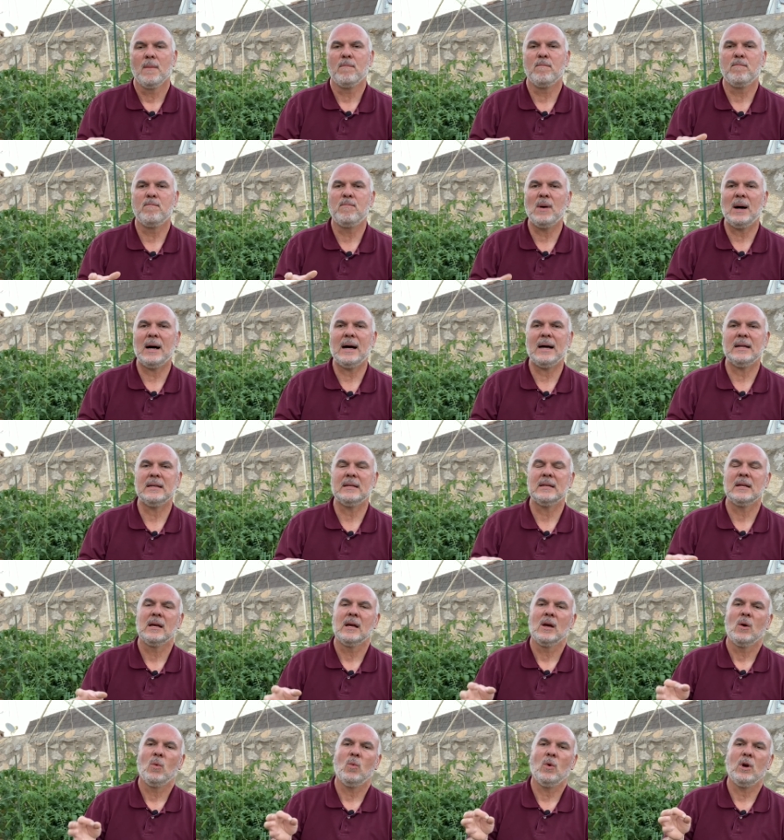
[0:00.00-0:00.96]
But
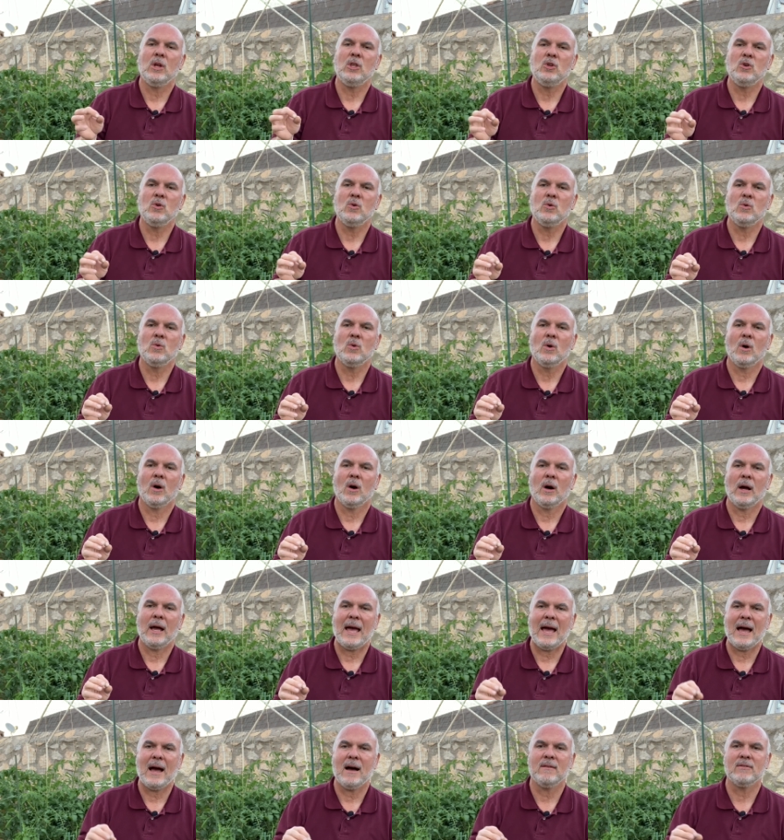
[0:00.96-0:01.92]
when you
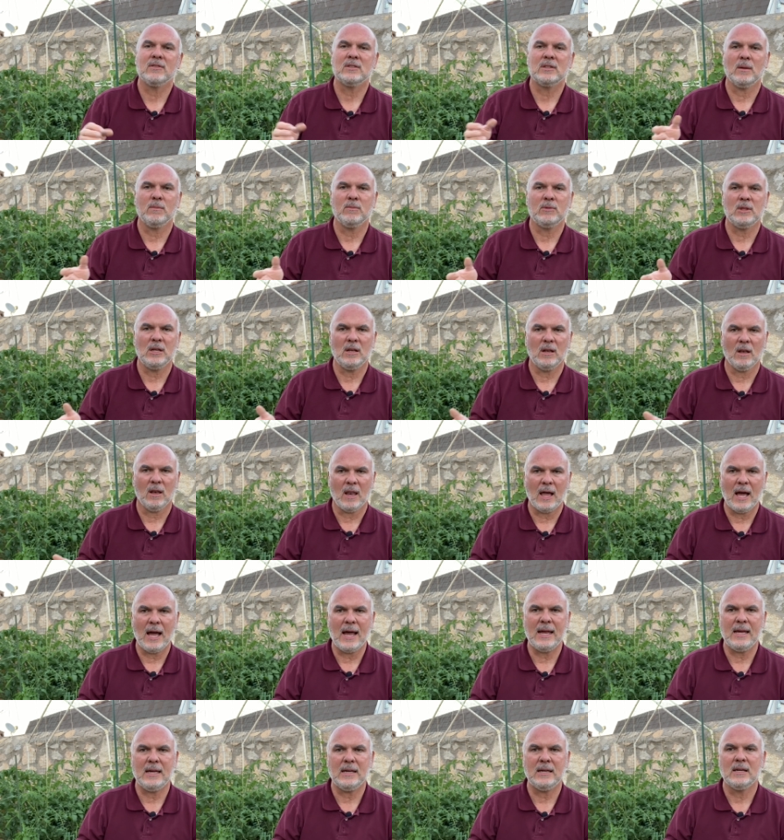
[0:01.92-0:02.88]
have something
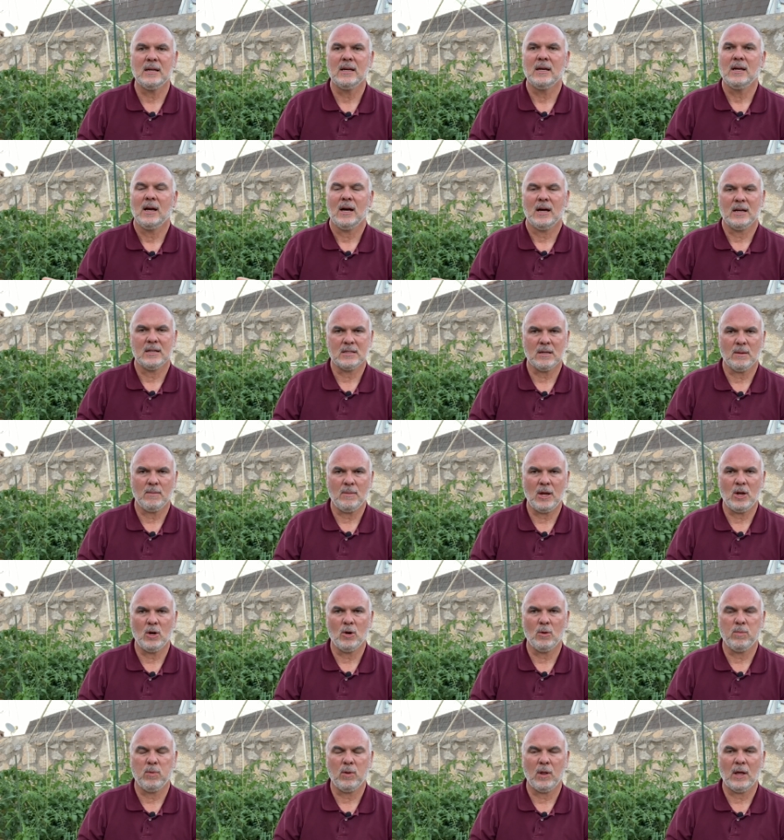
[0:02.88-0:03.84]
like a
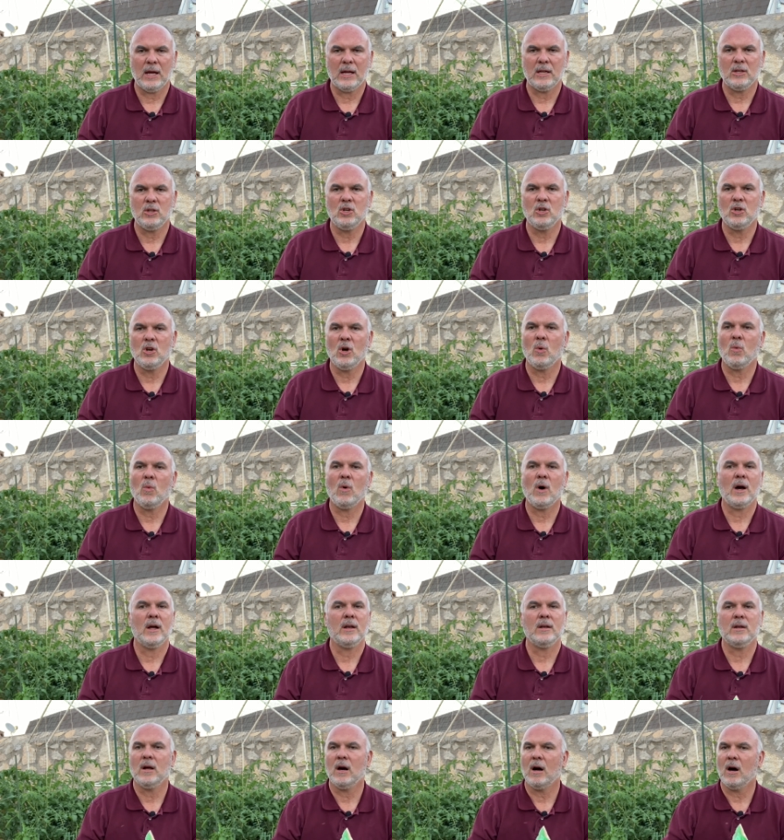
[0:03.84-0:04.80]
tomato plant, you don't
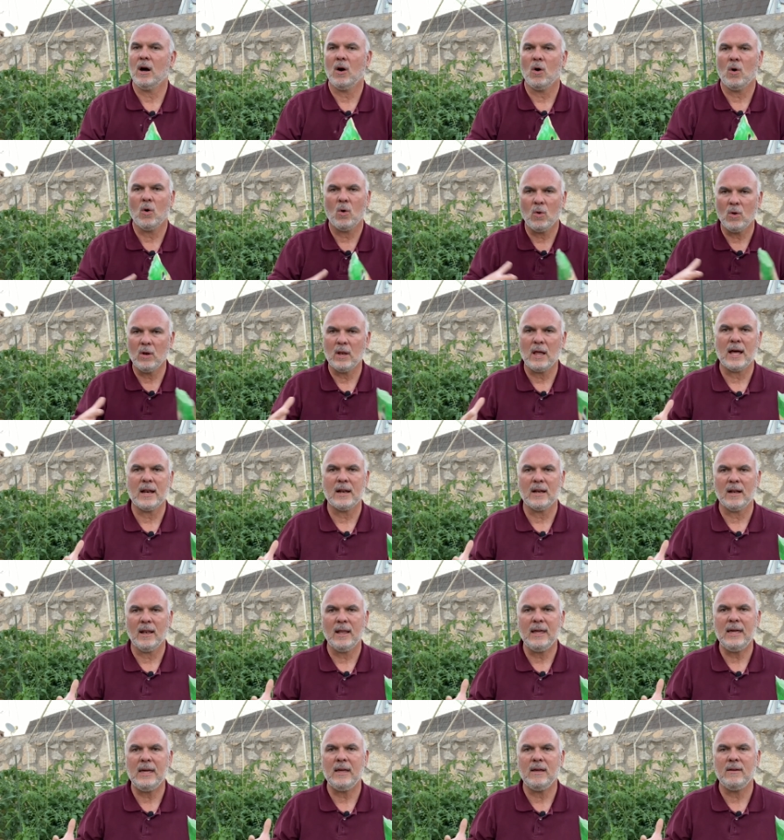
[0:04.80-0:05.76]
want a whole lot of
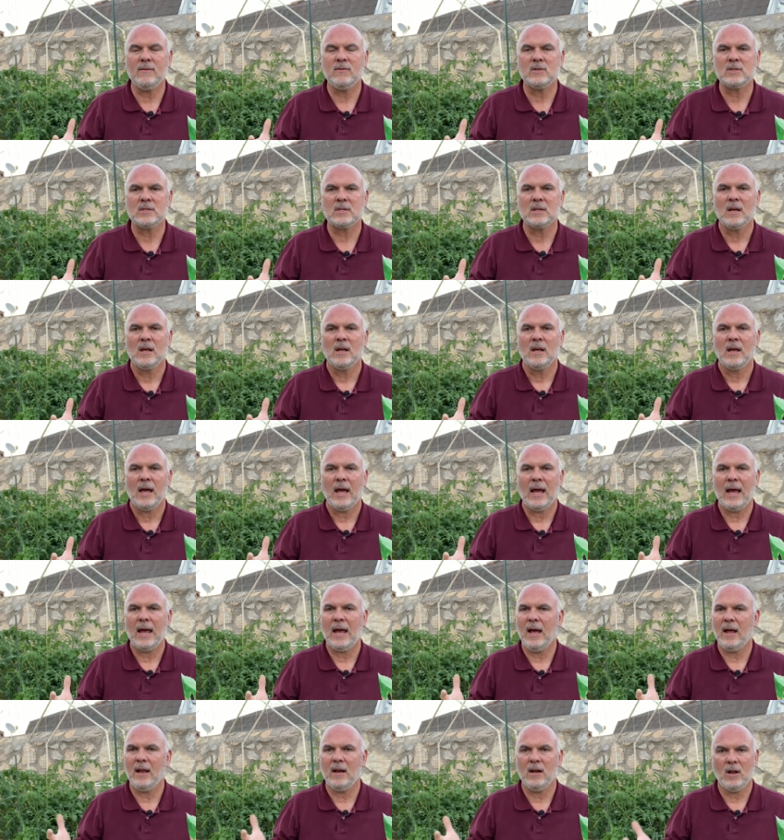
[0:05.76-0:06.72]
leaves
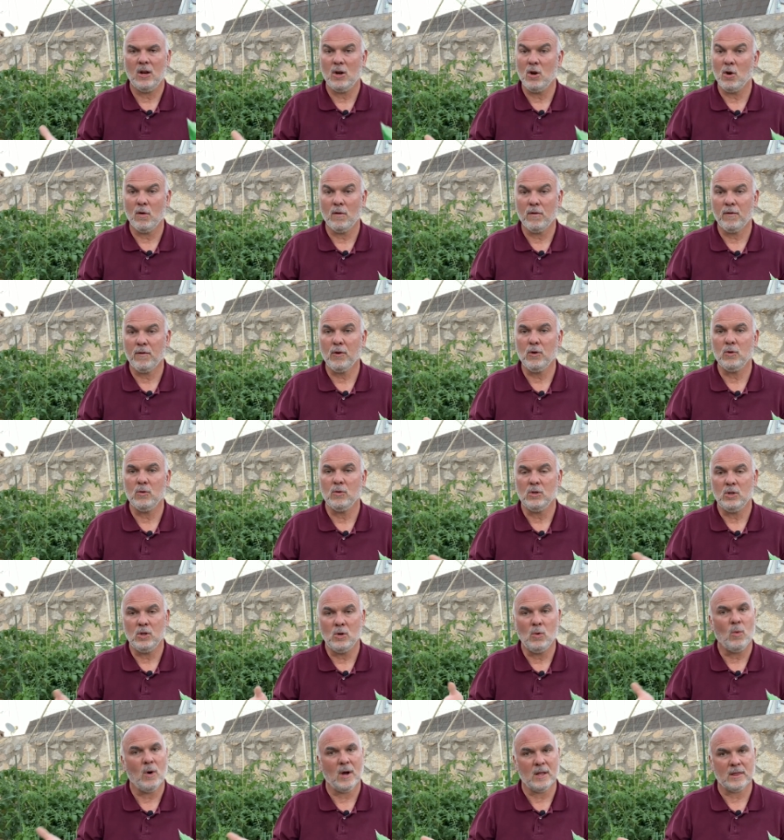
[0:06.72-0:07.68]
and no fruit,
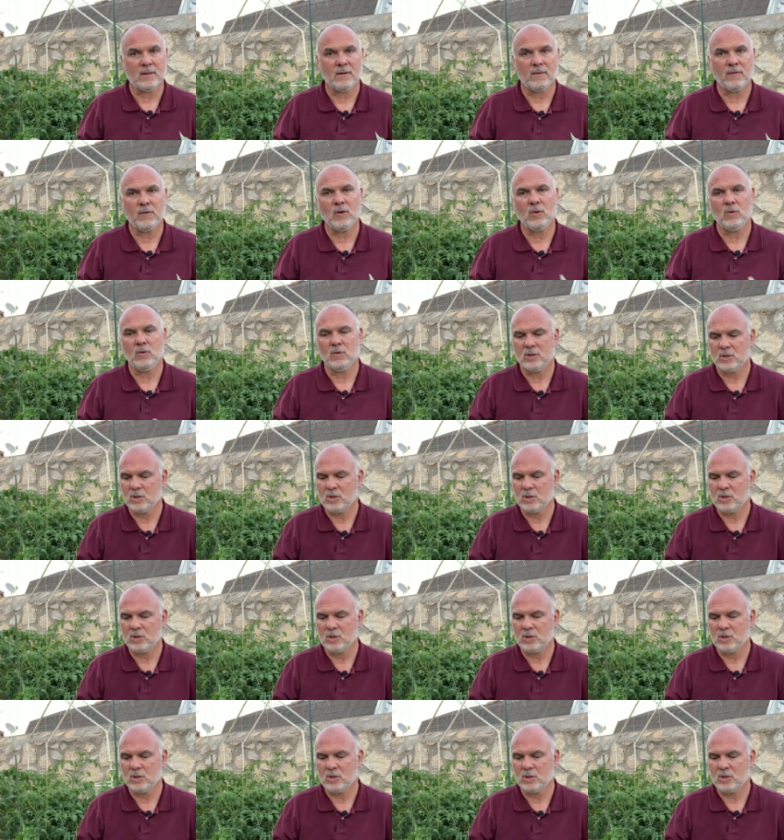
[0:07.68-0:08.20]
you want the fruit.